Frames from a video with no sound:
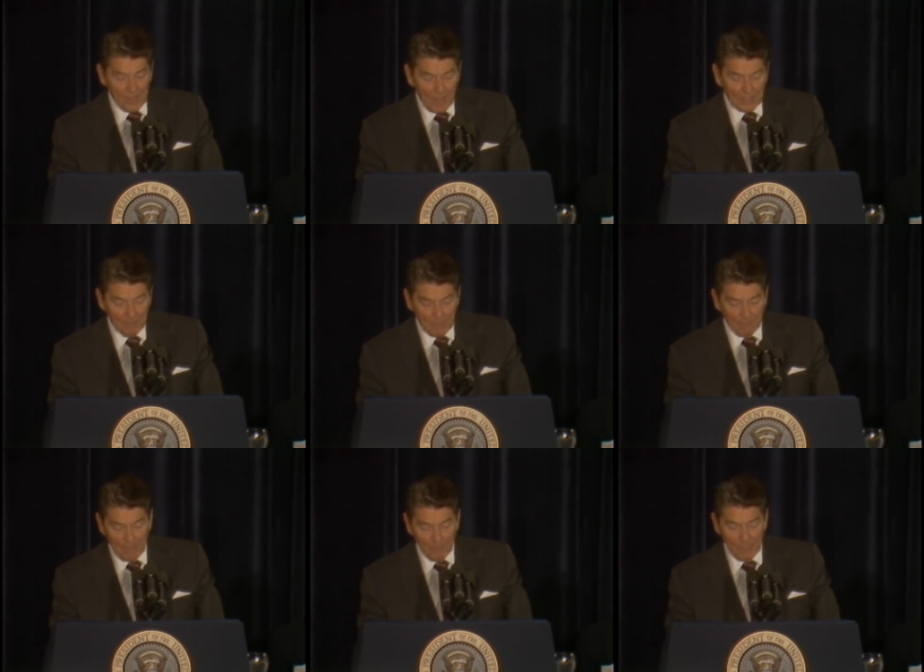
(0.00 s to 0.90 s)
document
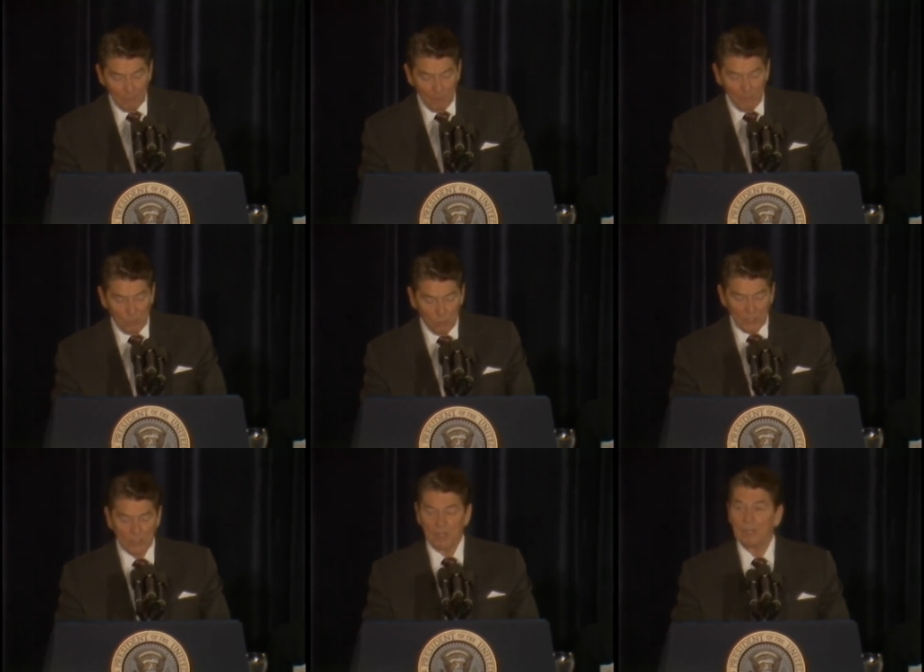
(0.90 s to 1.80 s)
of liberty would be
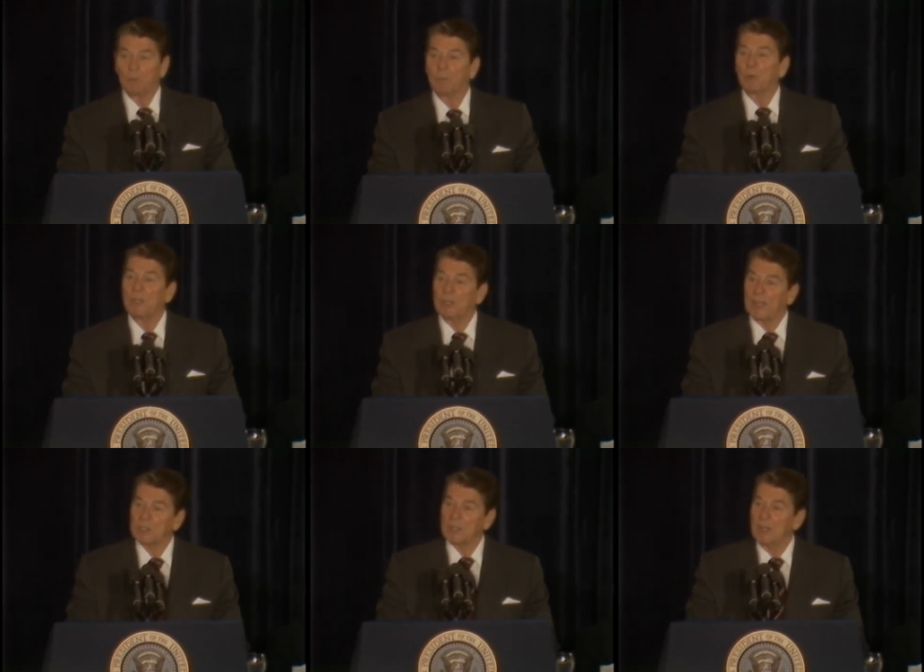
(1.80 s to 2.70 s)
twisted into a
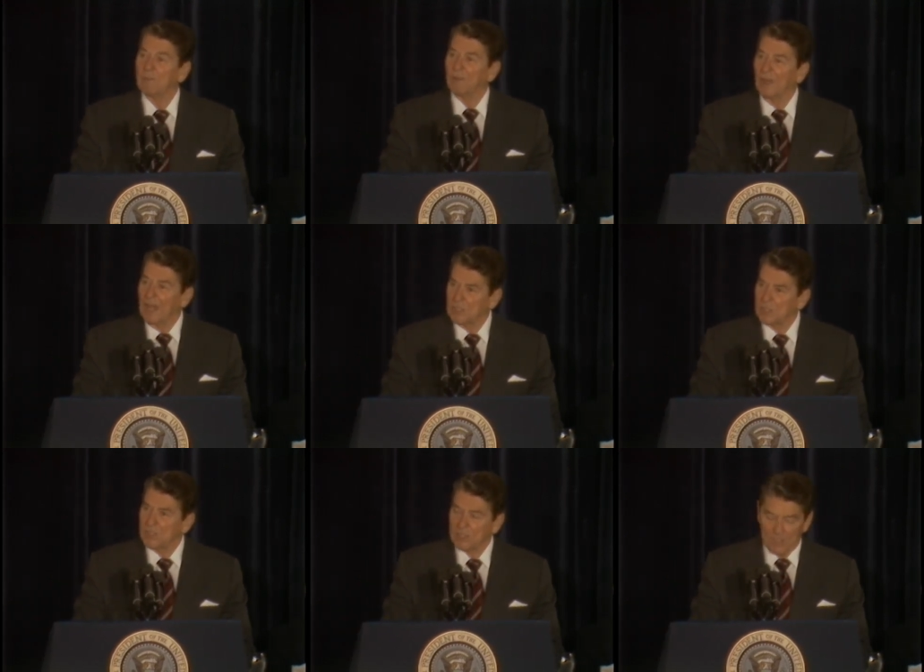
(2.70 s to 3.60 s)
pretext for
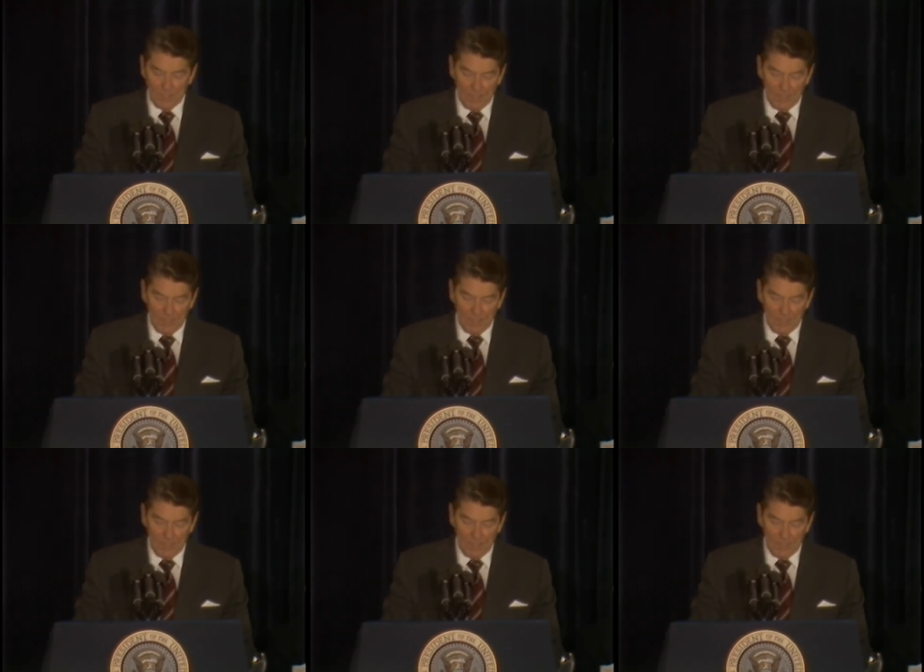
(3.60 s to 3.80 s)
license.